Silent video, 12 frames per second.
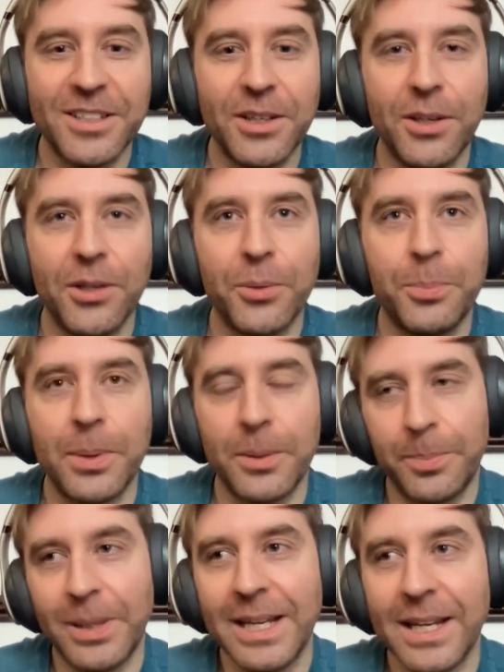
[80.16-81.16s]
you know,
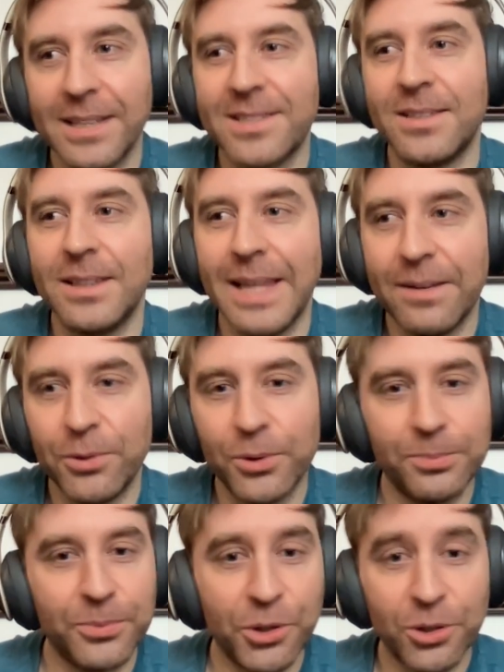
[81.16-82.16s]
playing at a decent
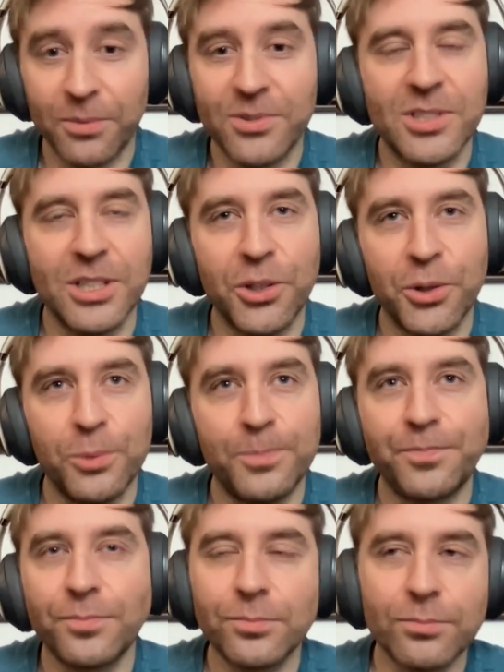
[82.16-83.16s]
level, you'll obviously
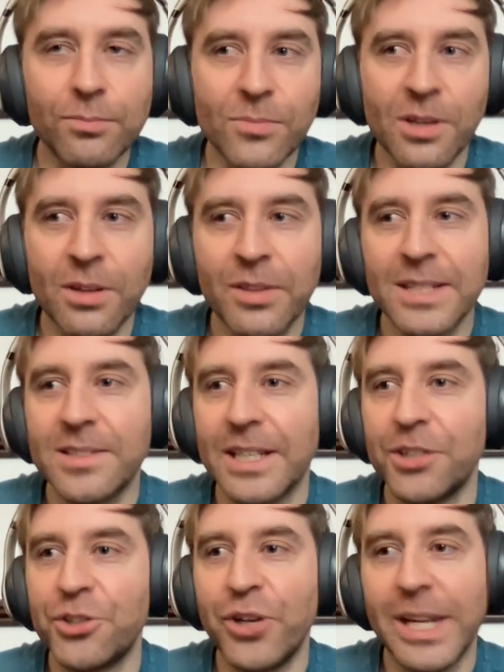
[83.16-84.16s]
know
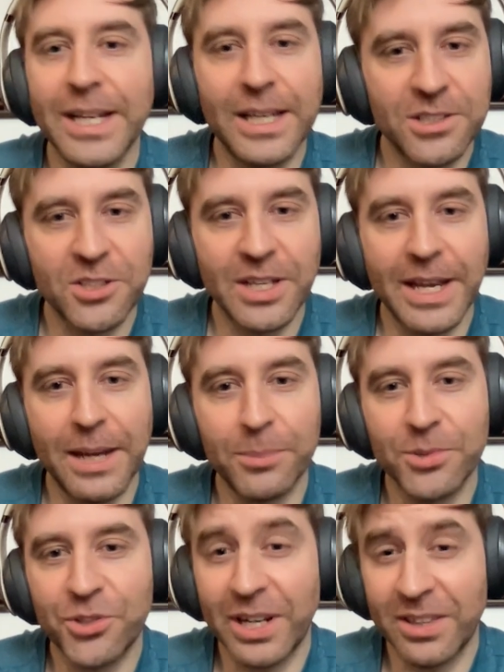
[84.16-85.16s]
things like trainings,
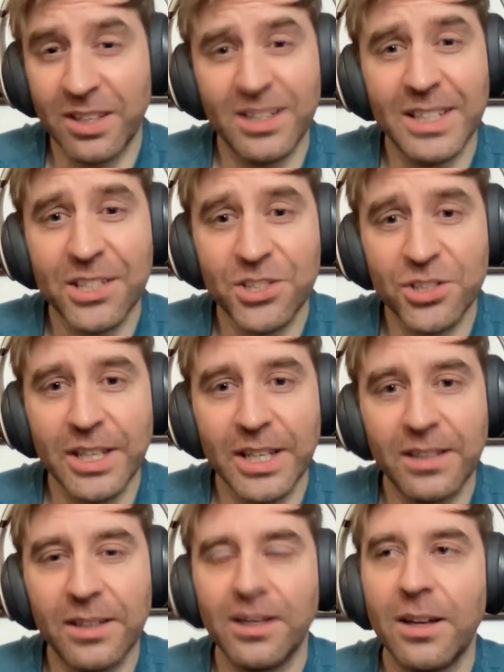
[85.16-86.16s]
strength and
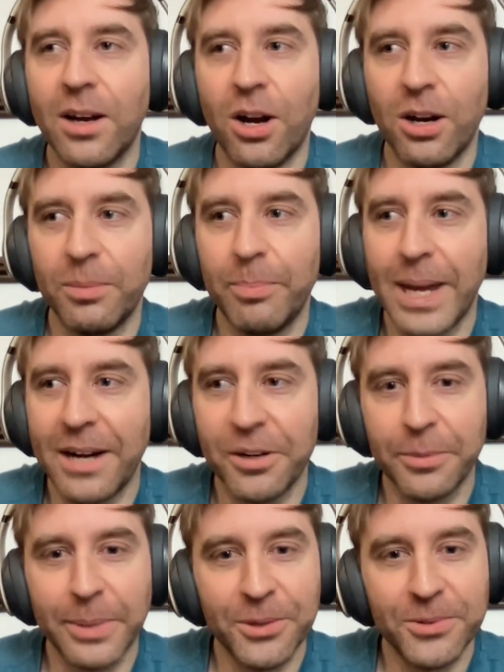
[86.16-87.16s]
conditioning are
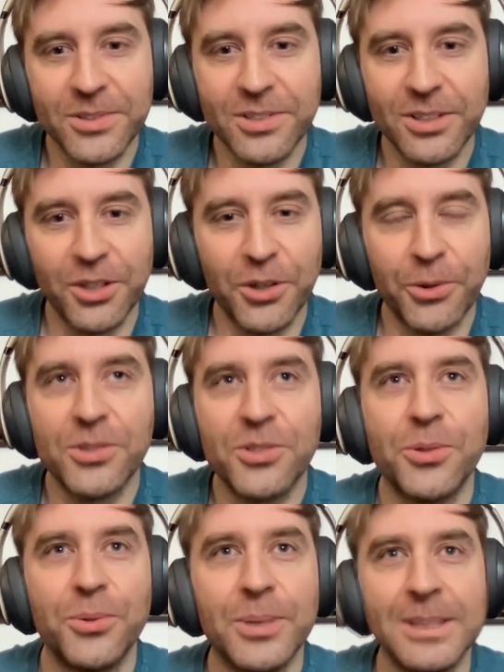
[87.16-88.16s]
paramount, you know, and
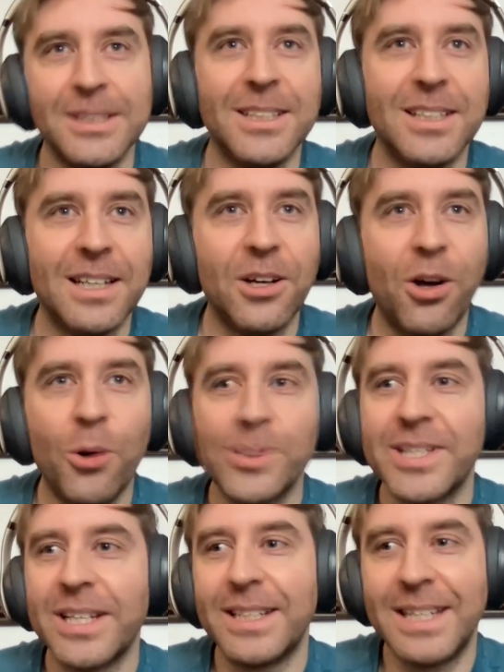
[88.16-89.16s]
so always
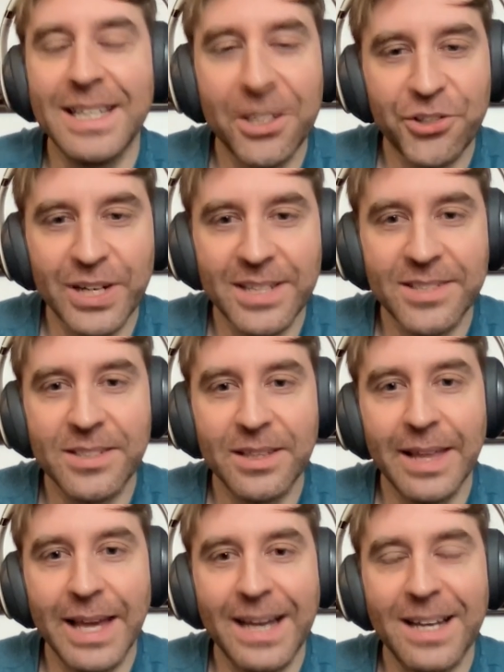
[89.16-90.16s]
had a keen interest in
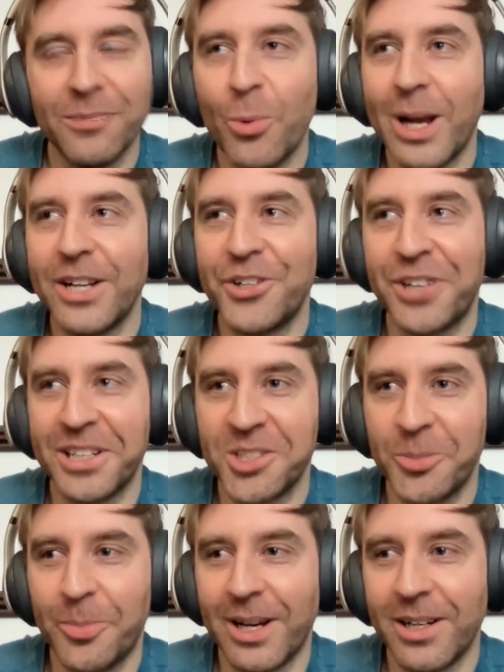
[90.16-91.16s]
that. And when it
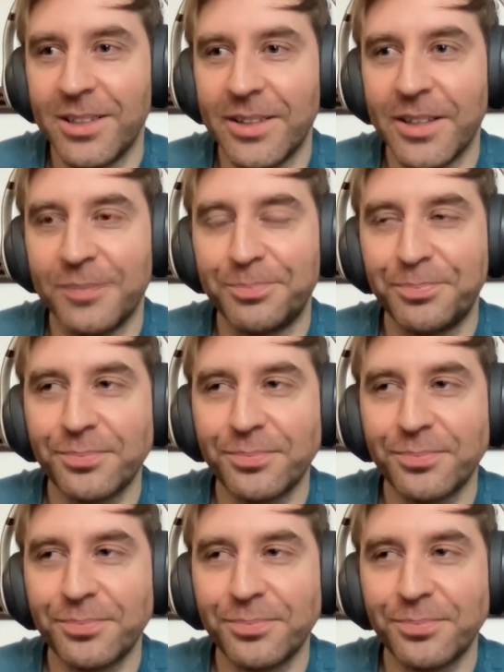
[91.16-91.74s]
transpired that